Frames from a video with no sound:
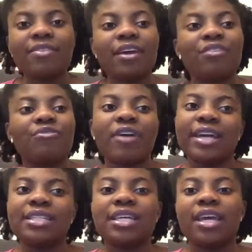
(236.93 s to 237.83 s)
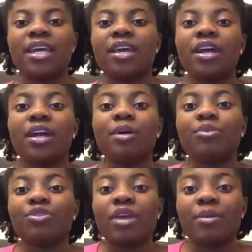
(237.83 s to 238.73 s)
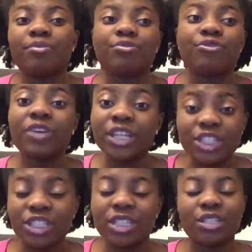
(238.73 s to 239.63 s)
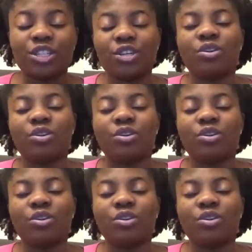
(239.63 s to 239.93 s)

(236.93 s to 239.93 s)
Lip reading: than writing fiction, you